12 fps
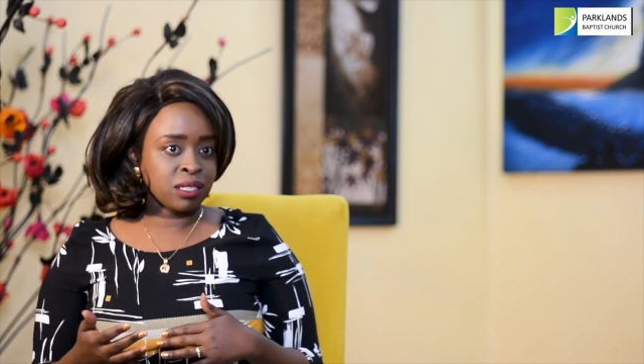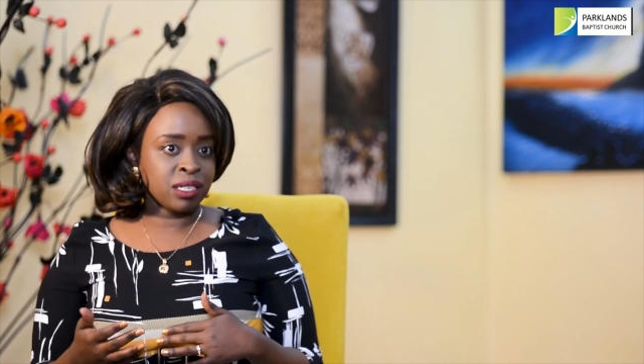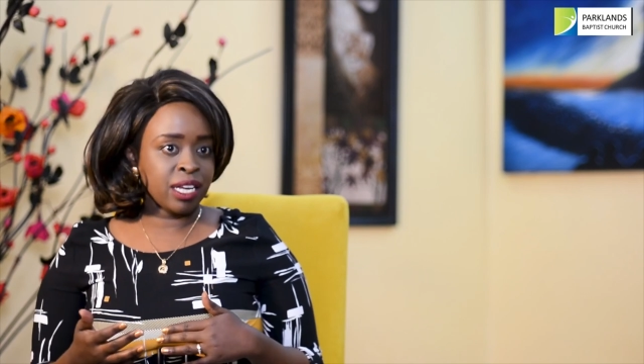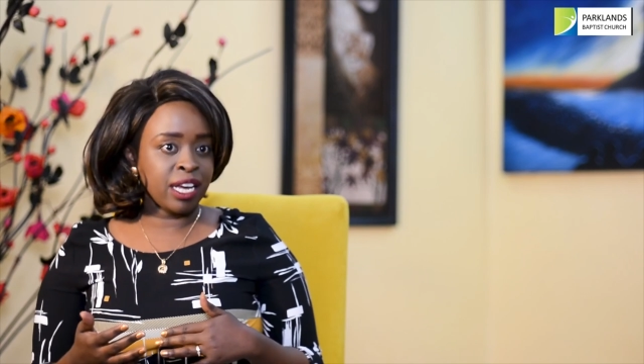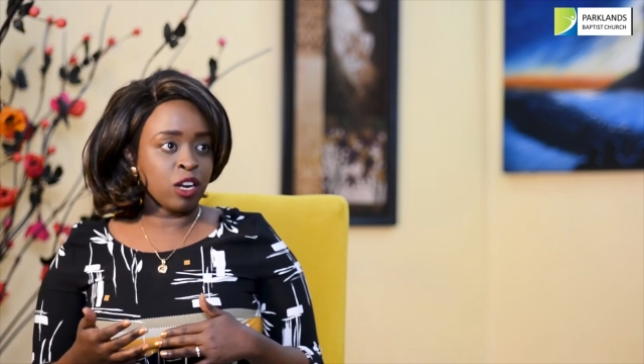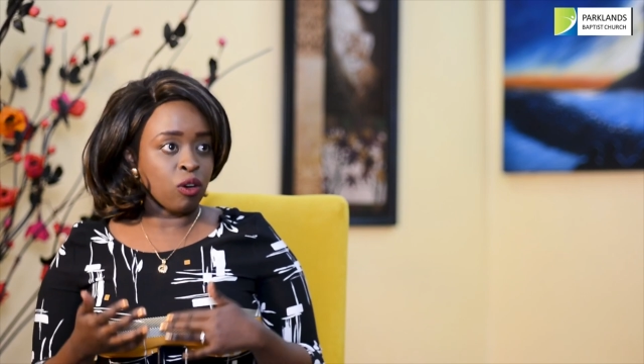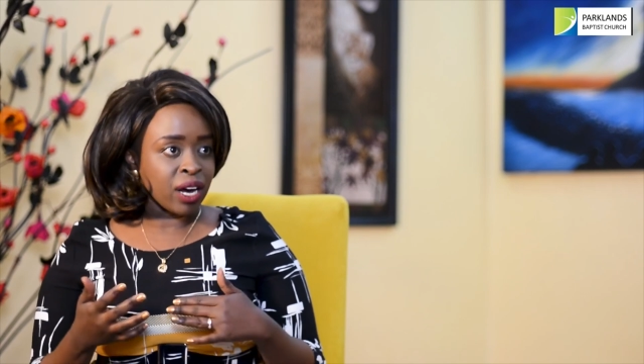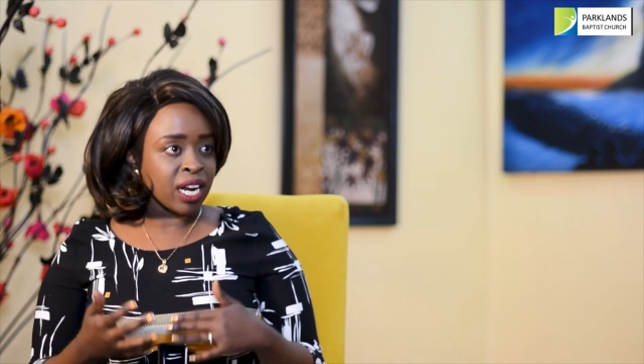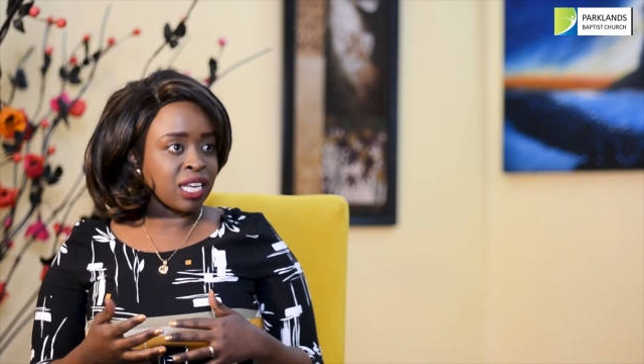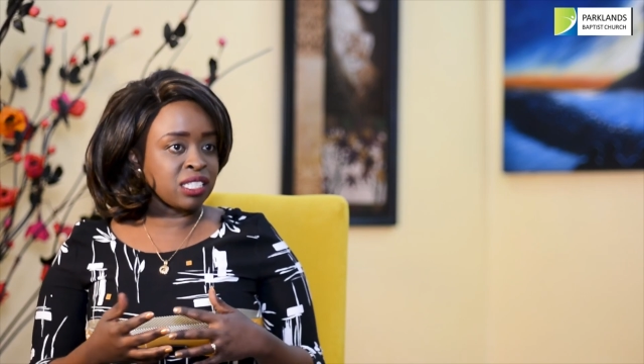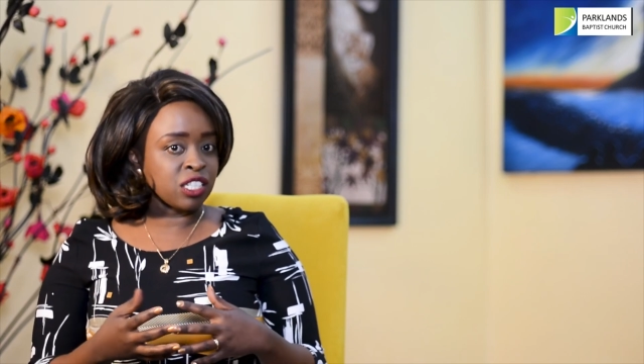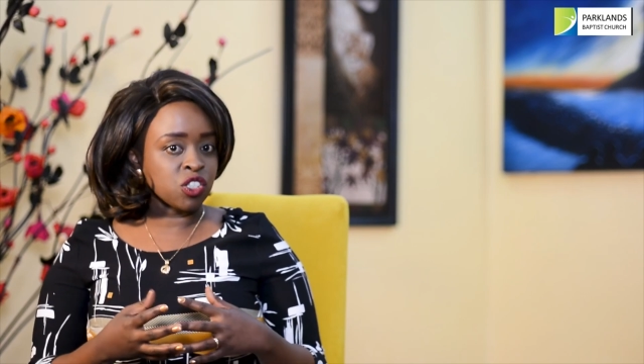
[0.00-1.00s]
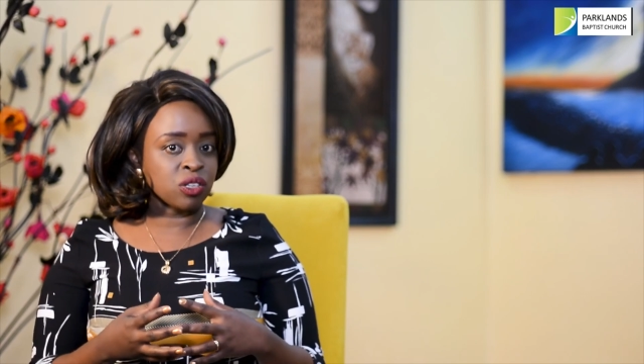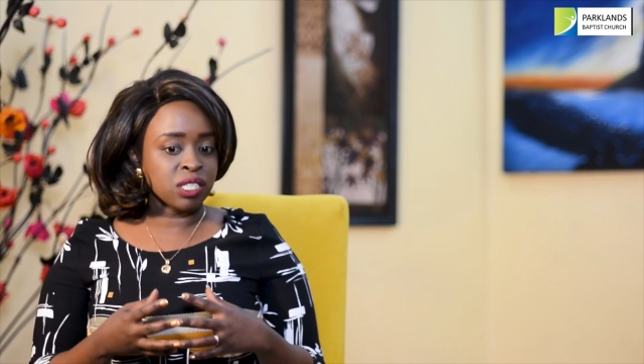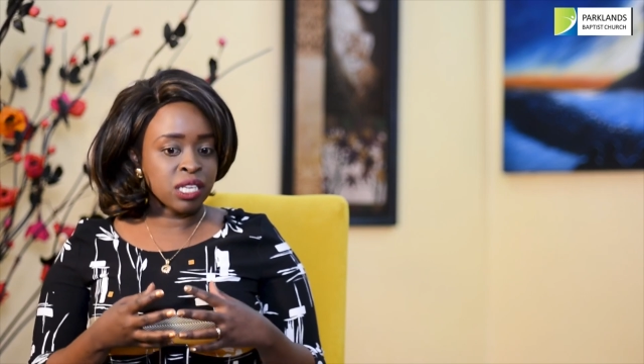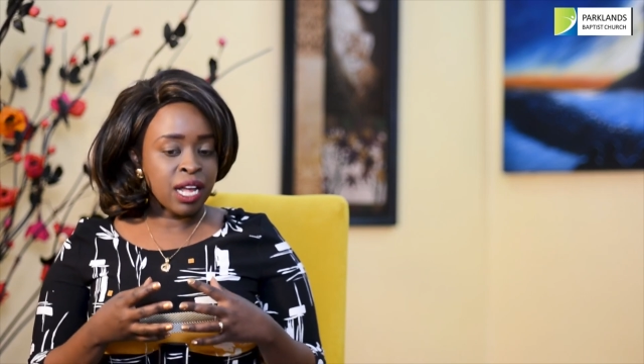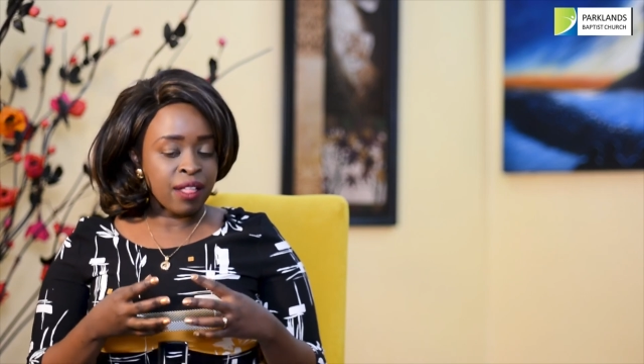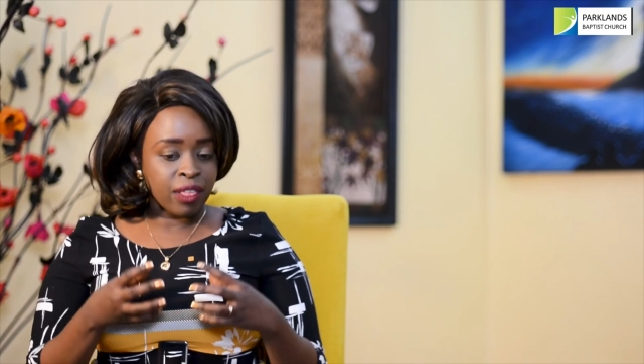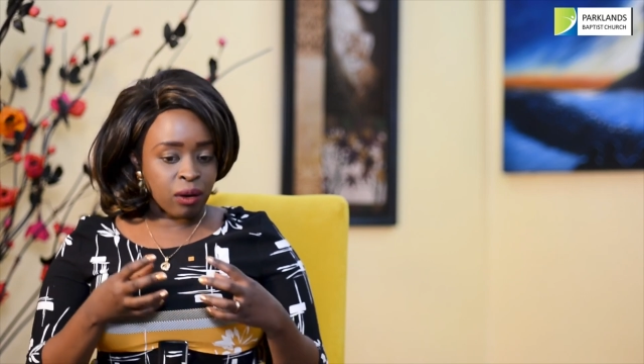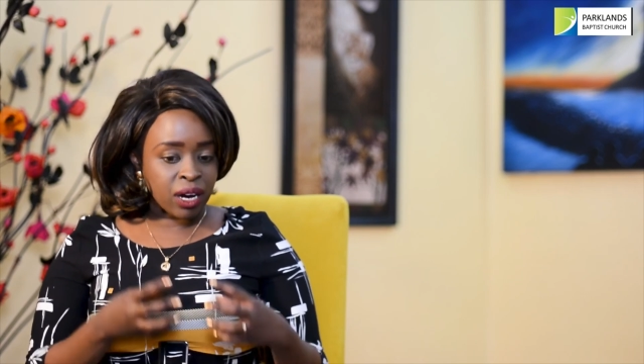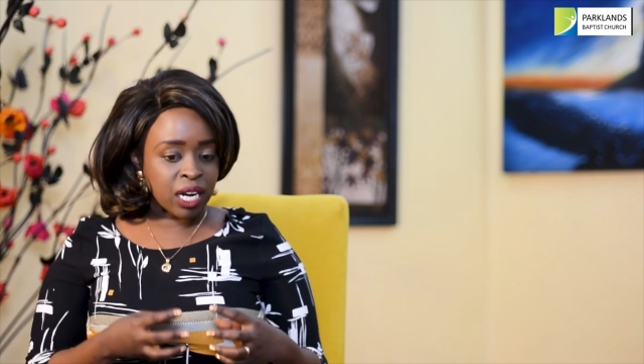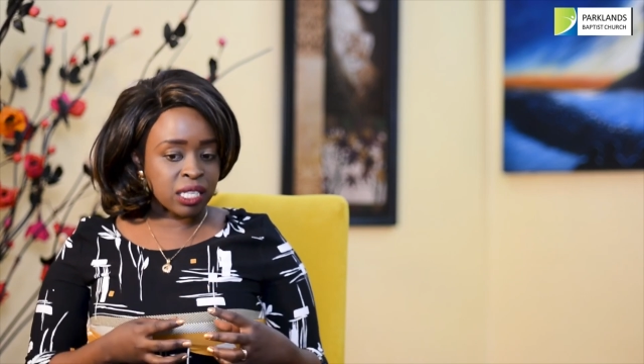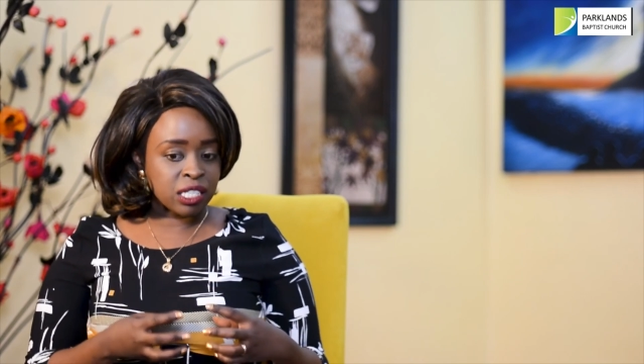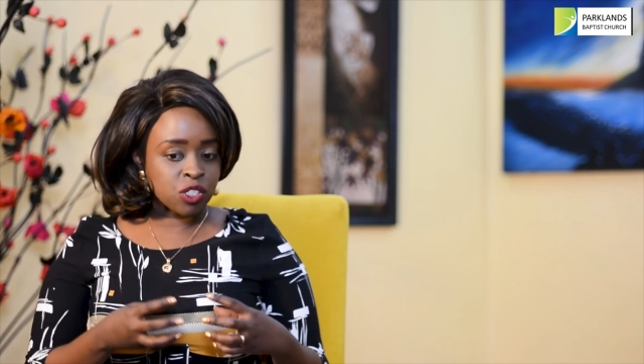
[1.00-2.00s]
And the
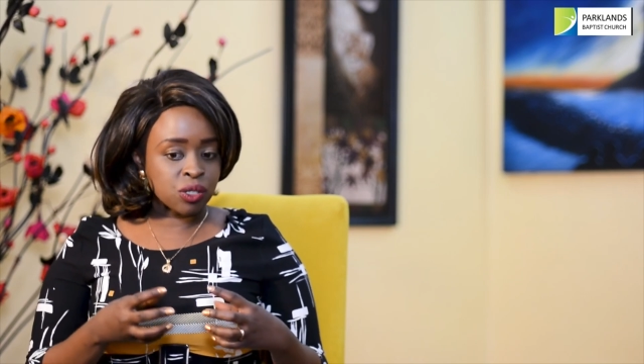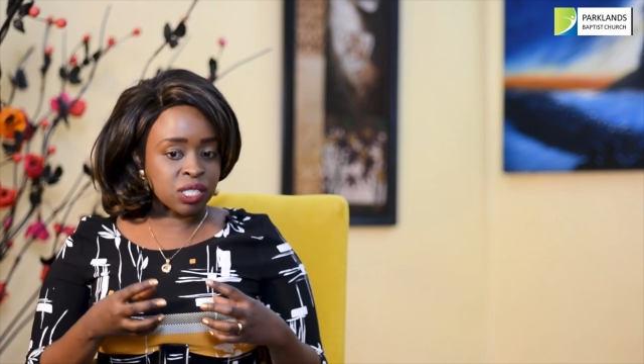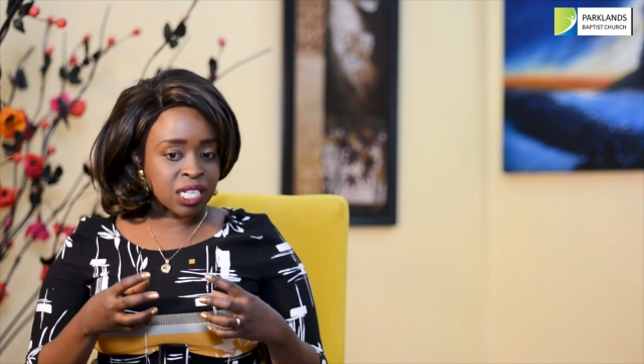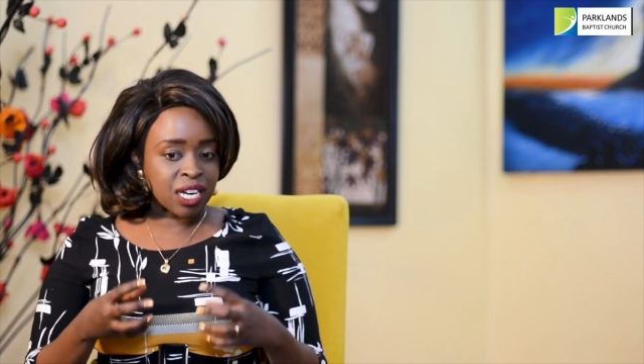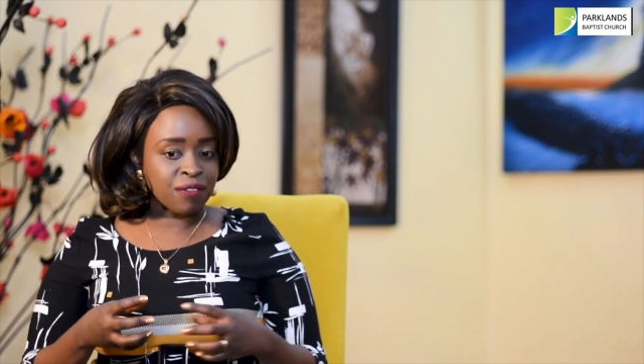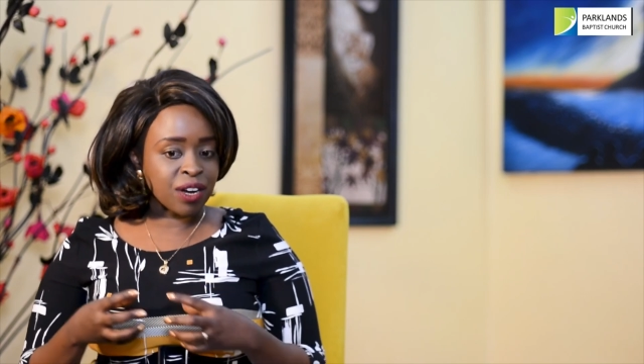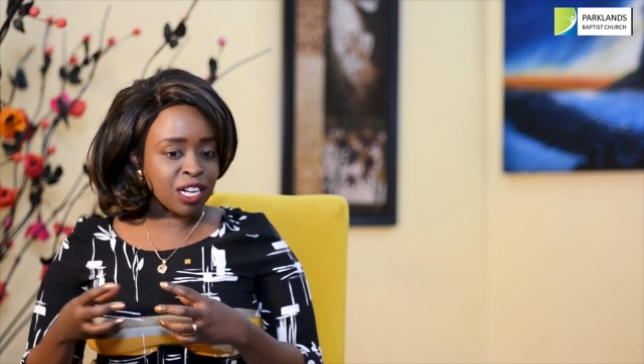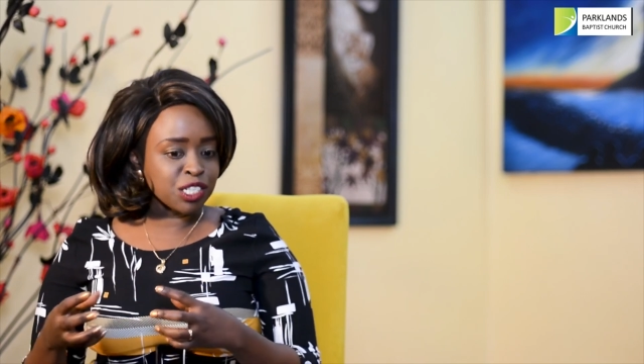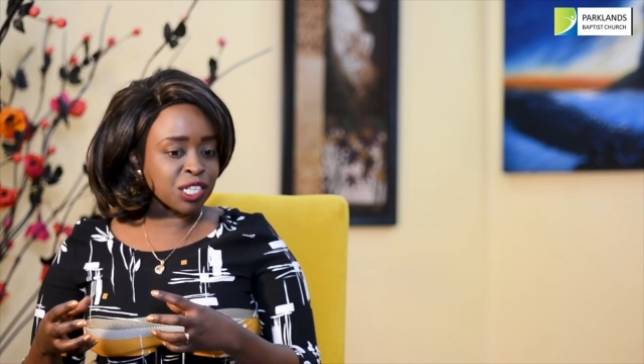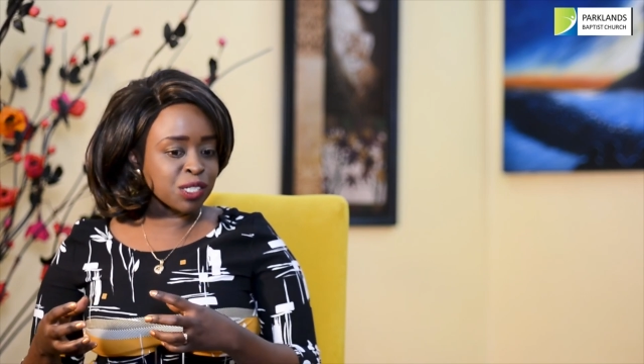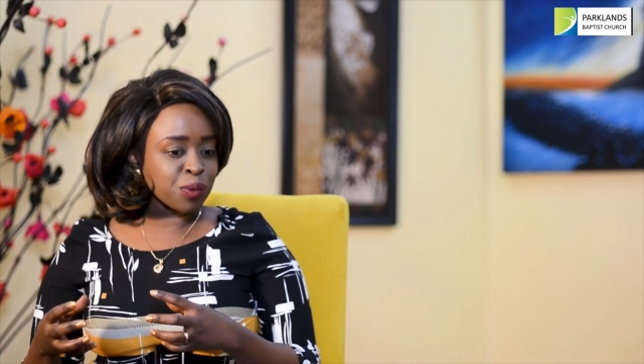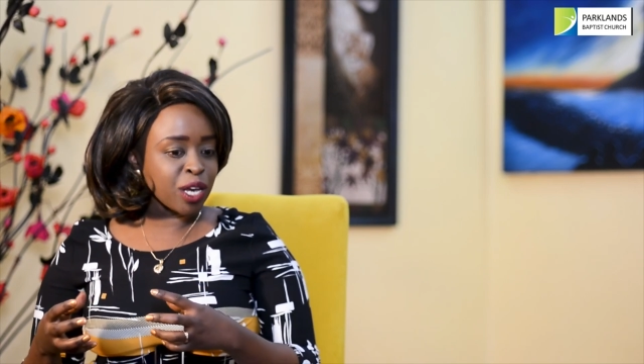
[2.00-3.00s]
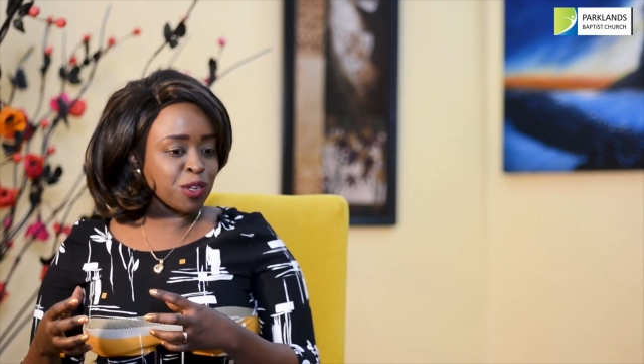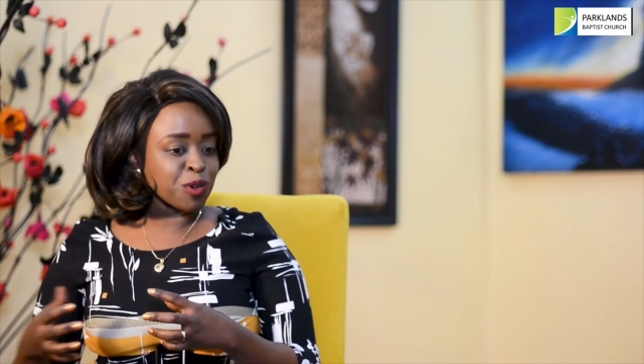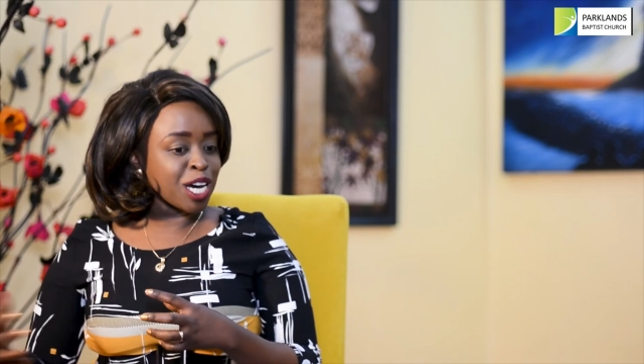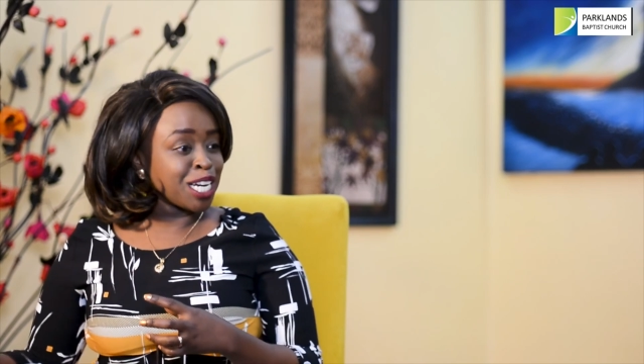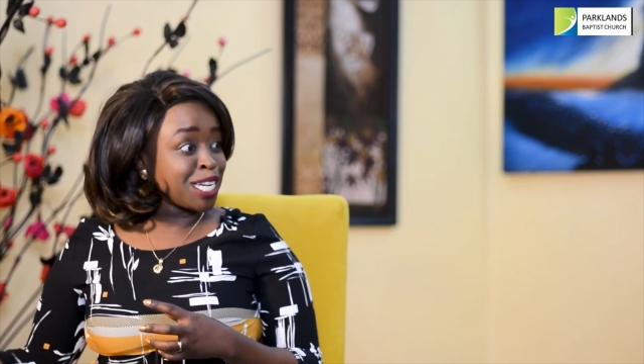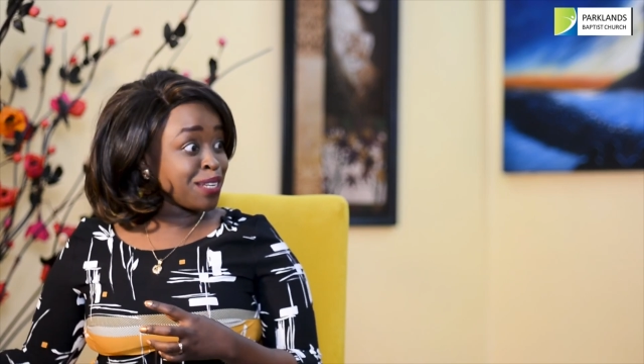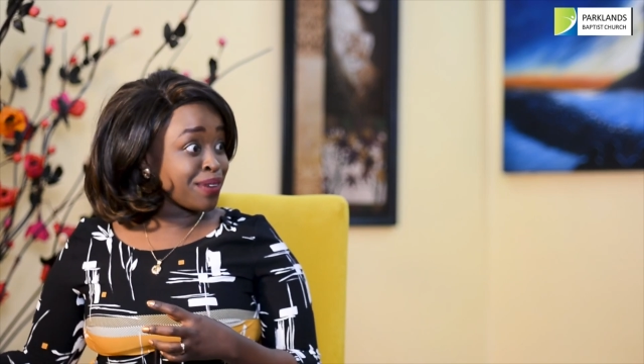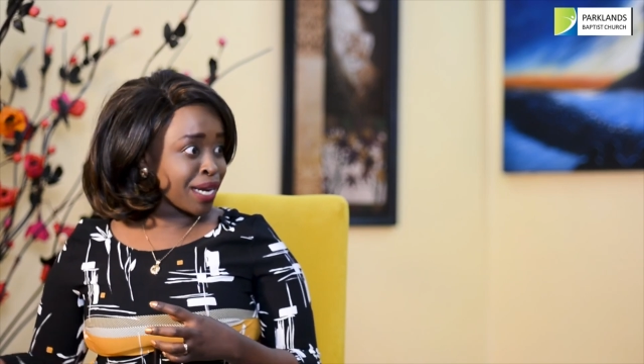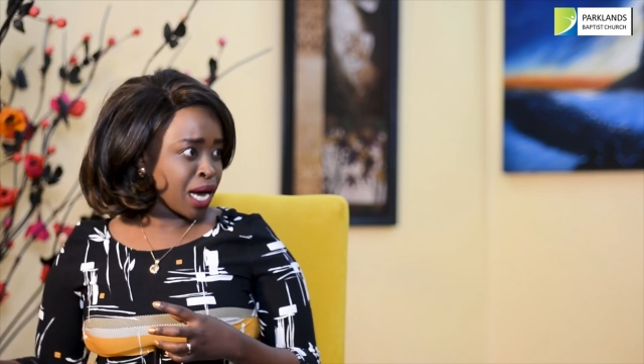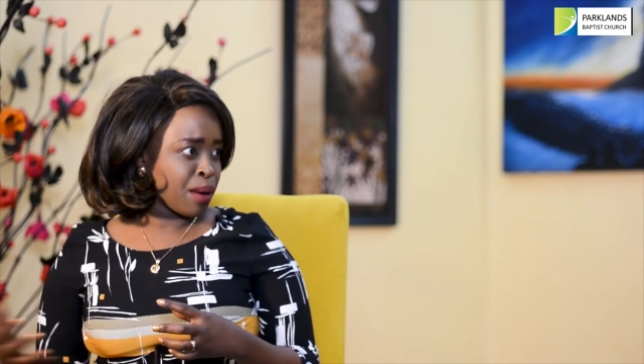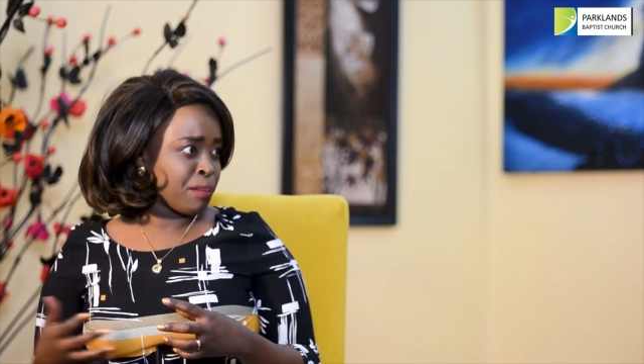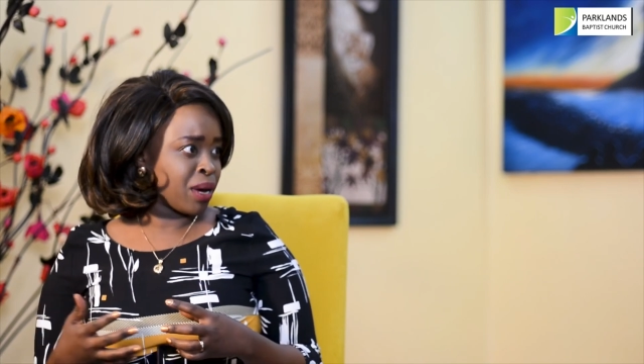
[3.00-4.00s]
organizations that have cultures where you can leave and come